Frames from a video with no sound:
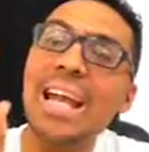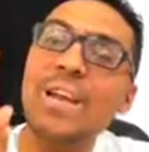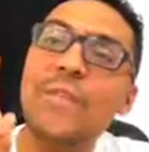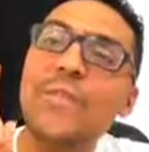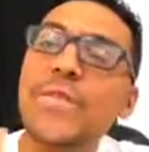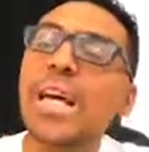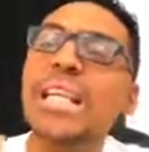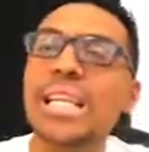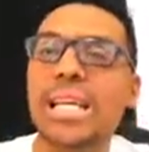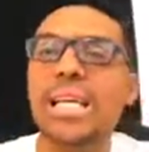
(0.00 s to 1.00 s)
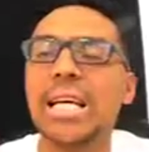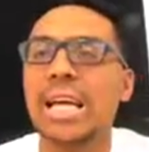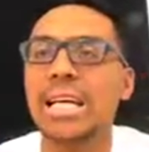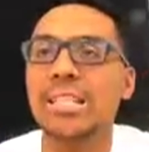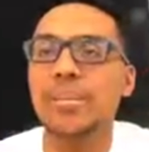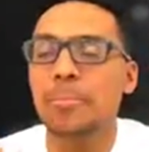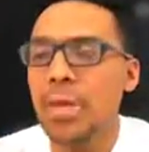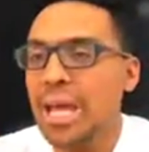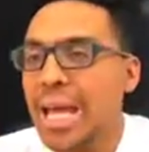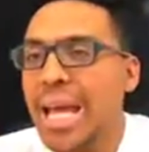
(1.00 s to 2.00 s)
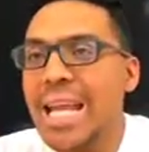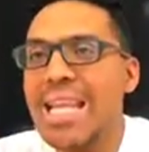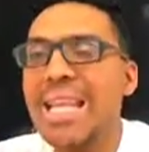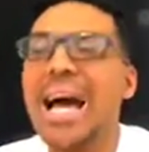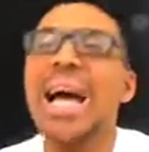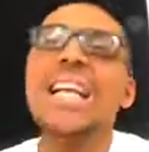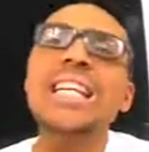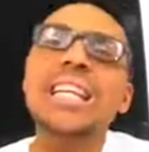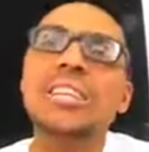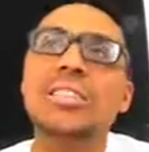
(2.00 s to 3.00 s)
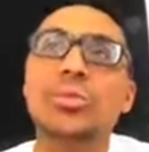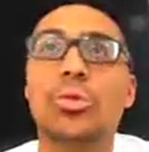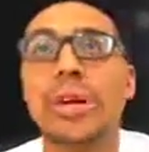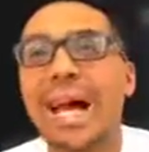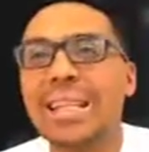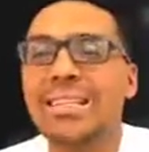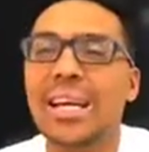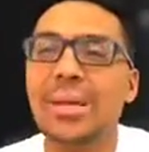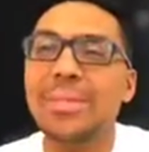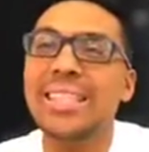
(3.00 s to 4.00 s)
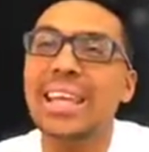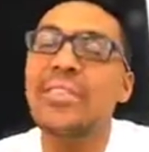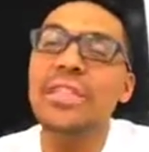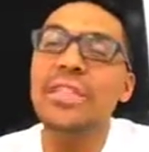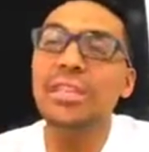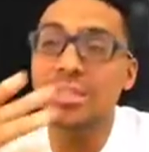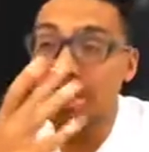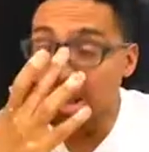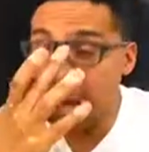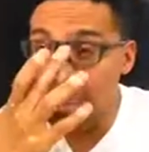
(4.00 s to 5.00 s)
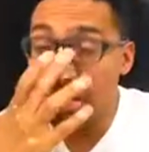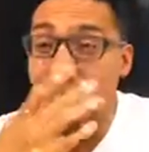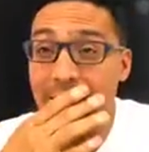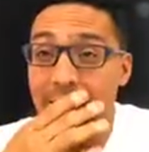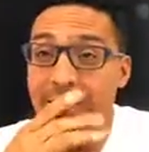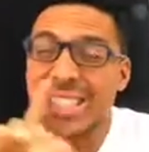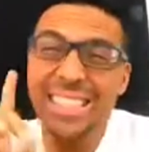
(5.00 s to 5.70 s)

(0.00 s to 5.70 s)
And the funny thing is, in 9 years, or at the time, 7 years in business,